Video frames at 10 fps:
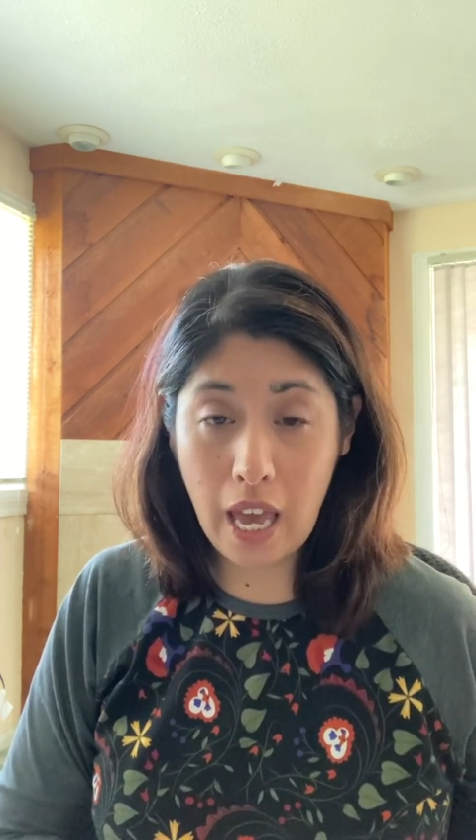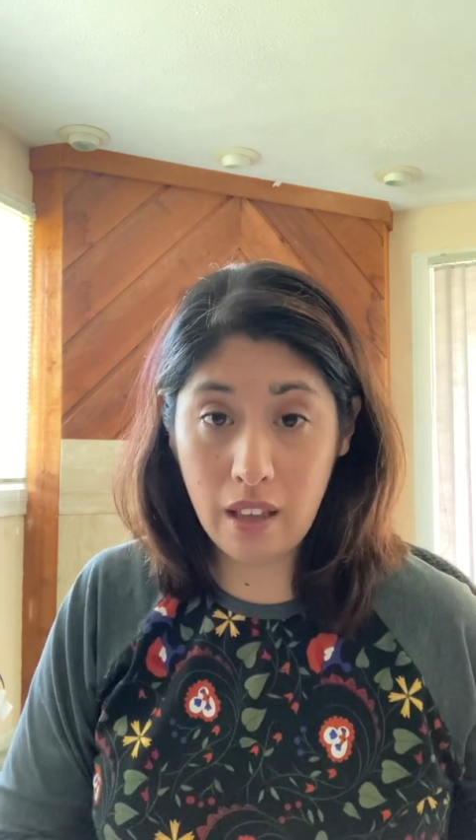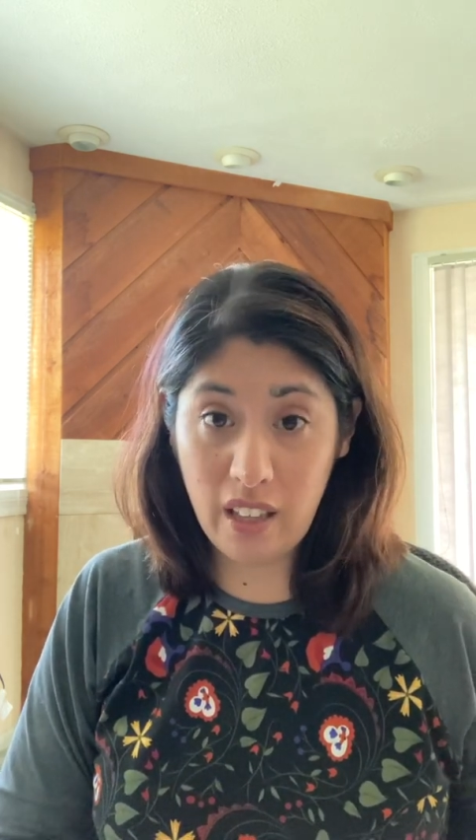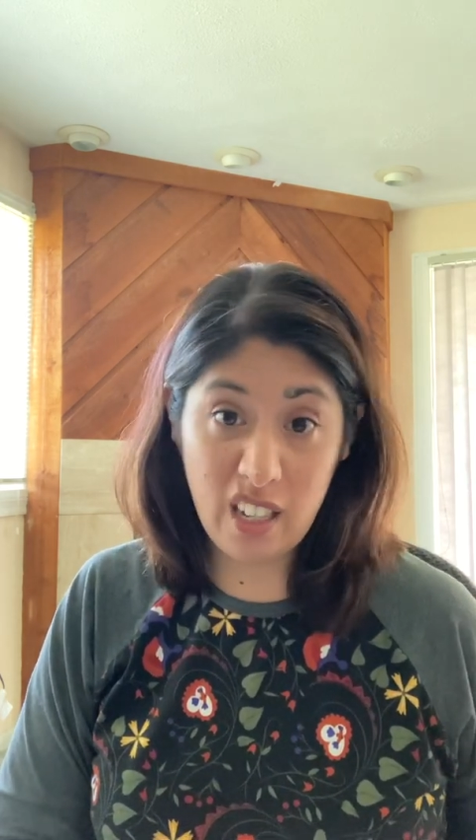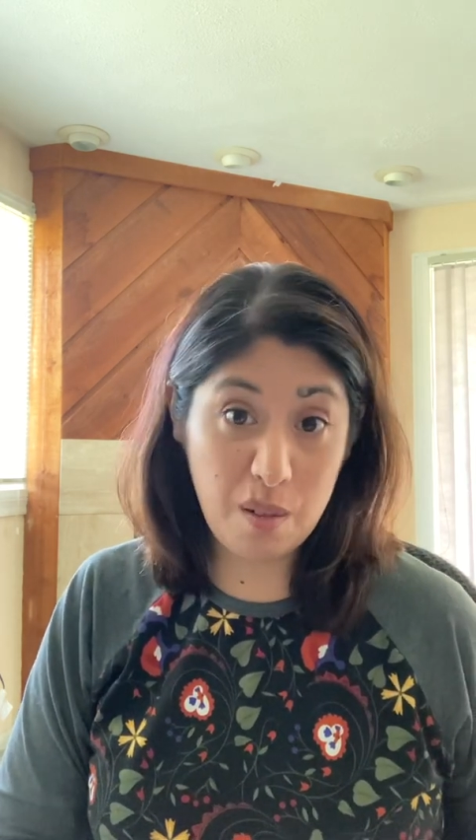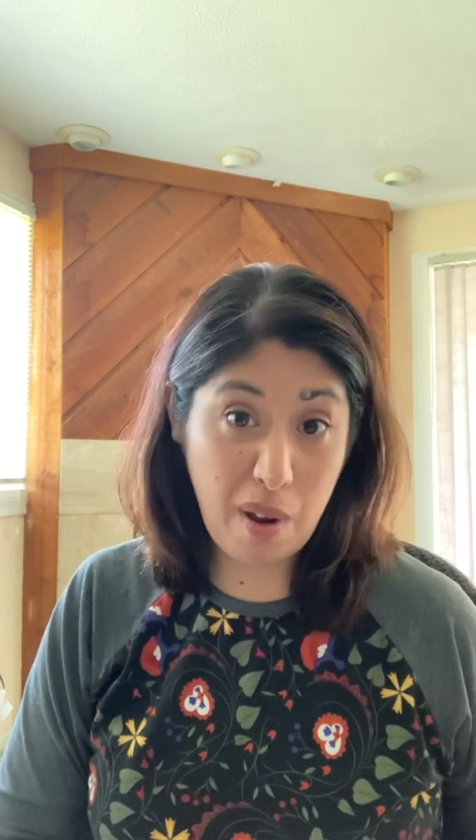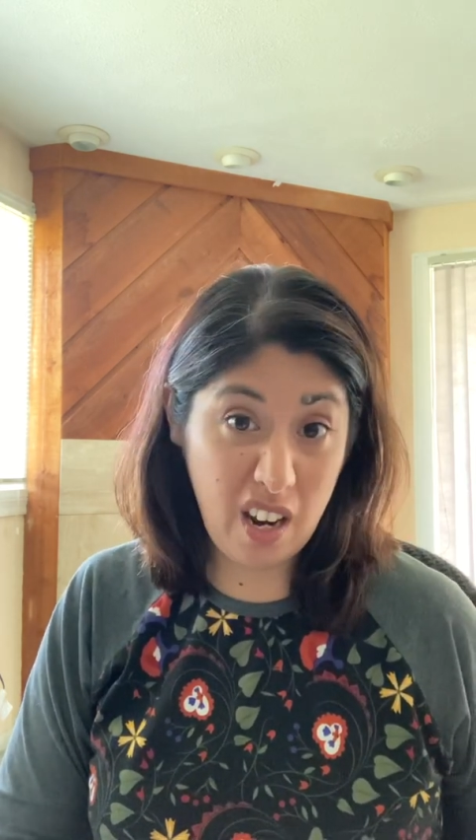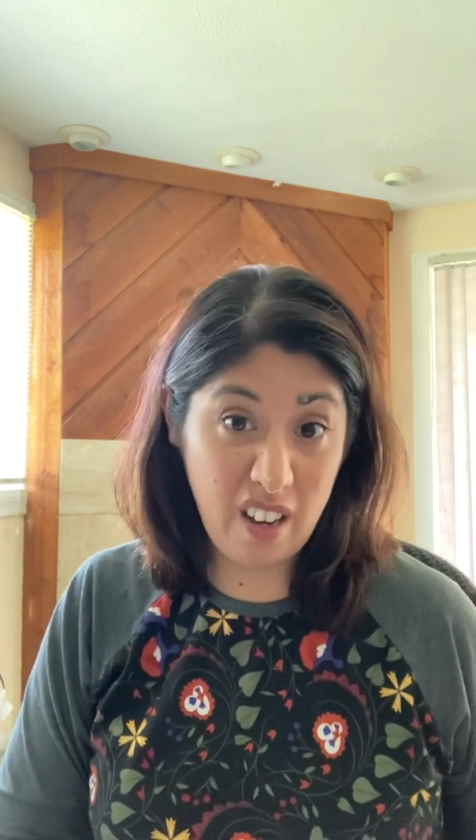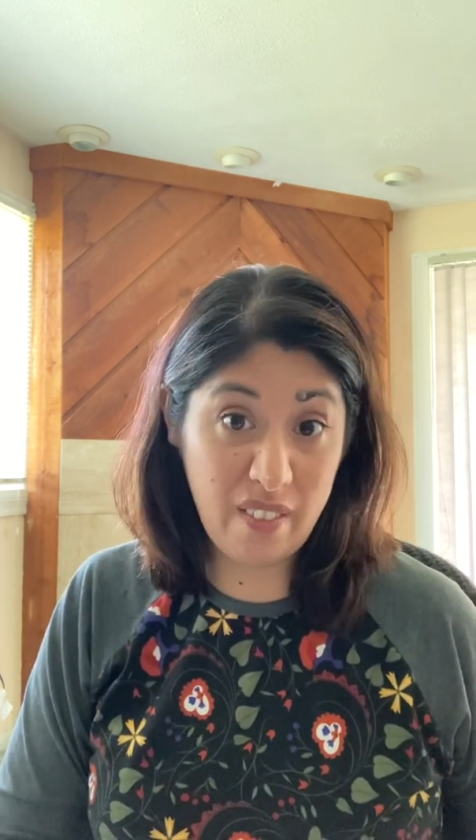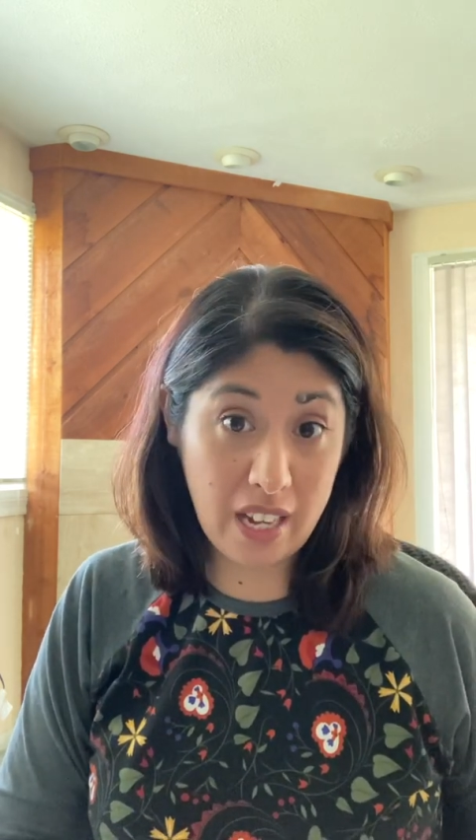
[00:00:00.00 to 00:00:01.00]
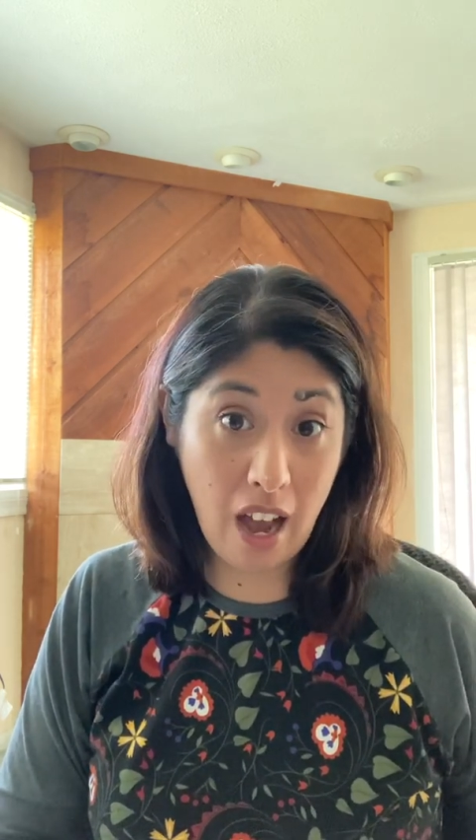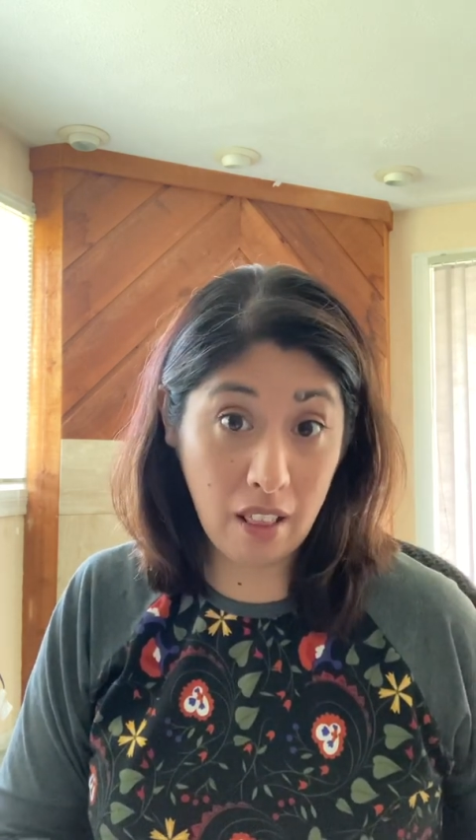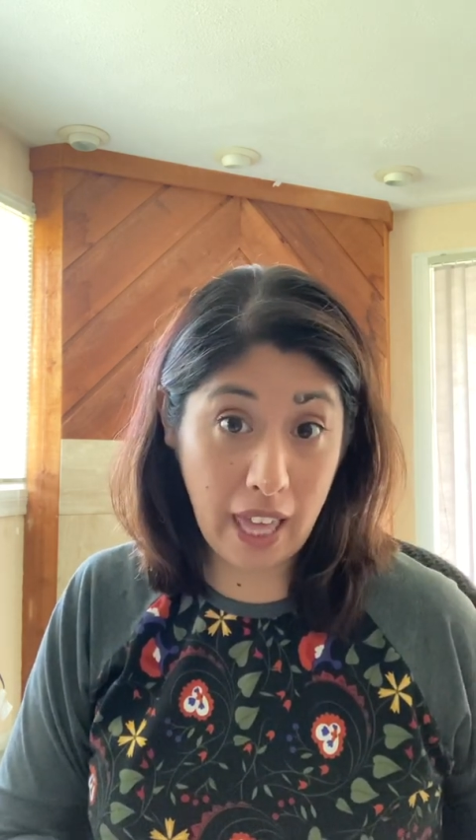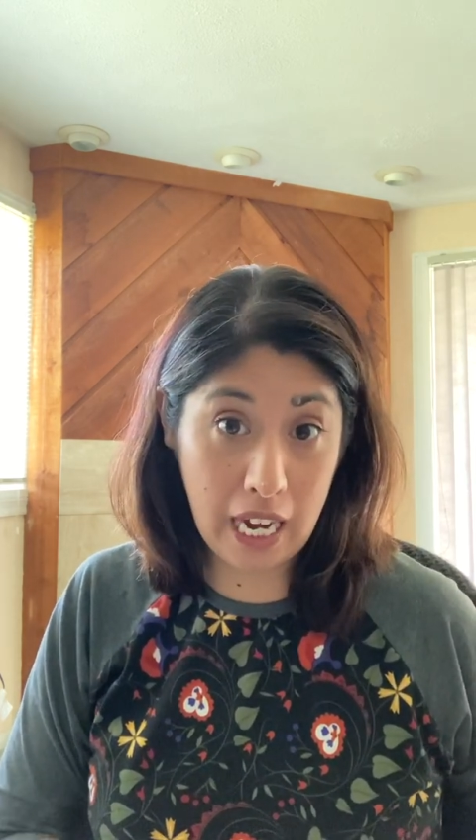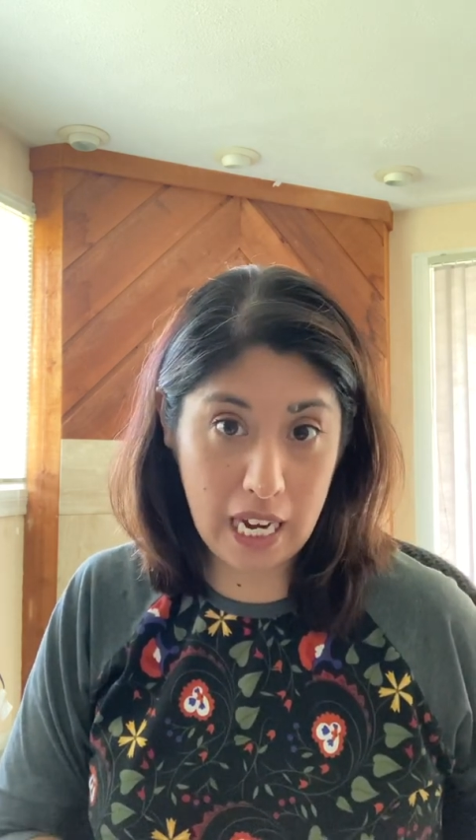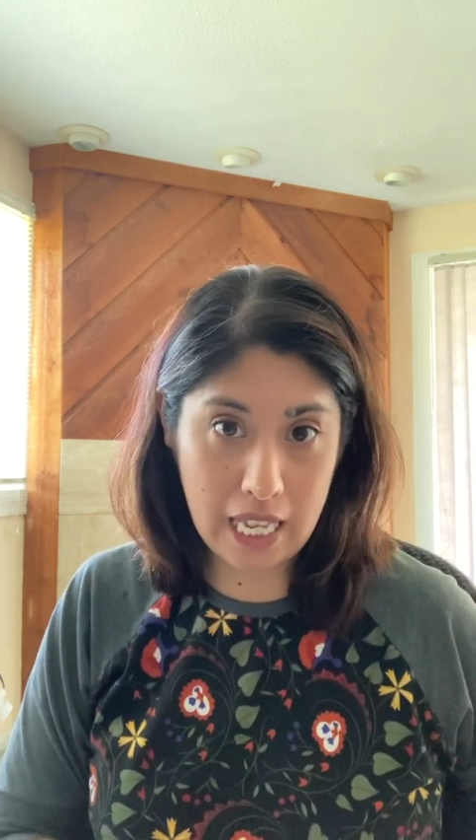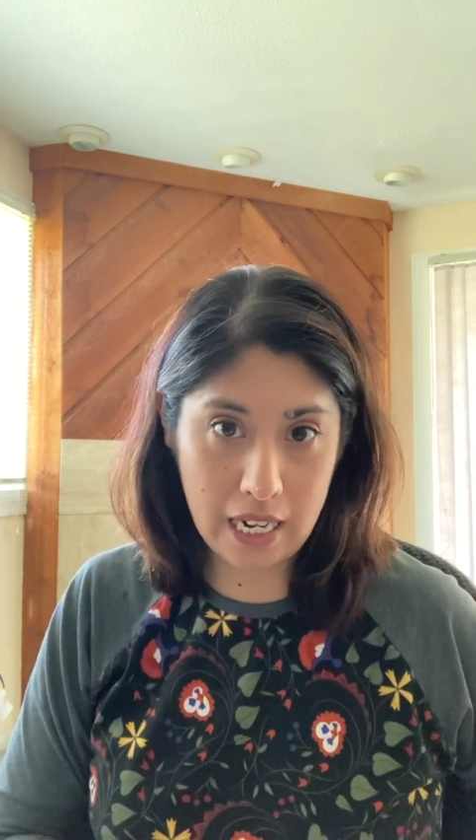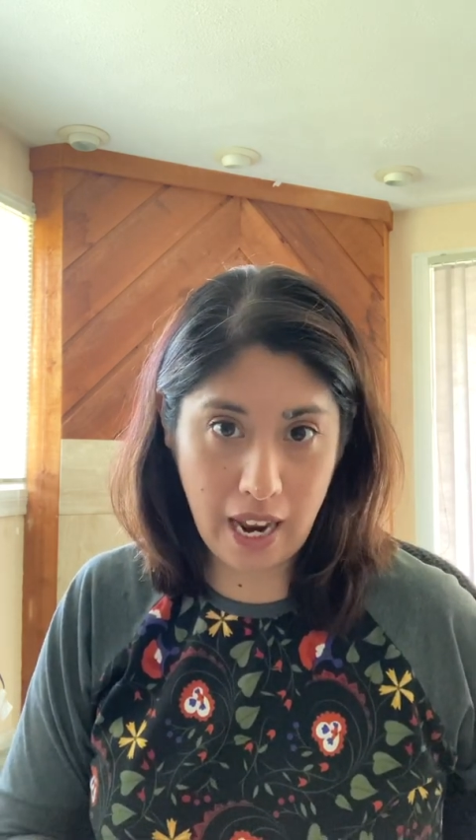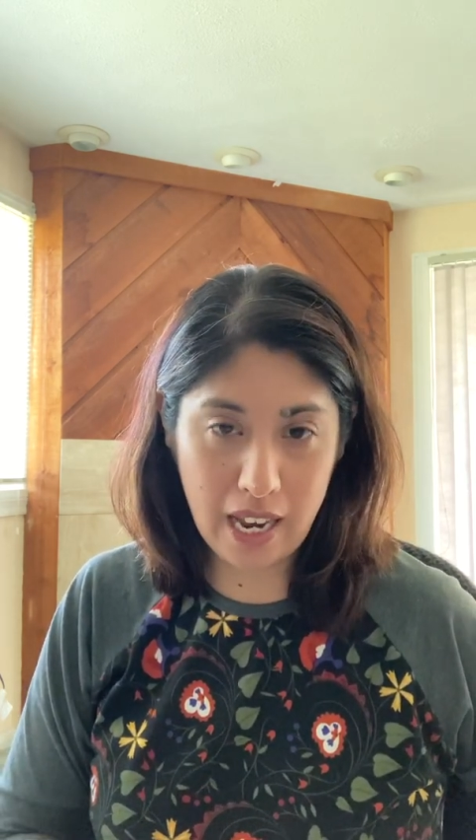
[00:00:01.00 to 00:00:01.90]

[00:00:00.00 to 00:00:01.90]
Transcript: like depending on how late it is at night,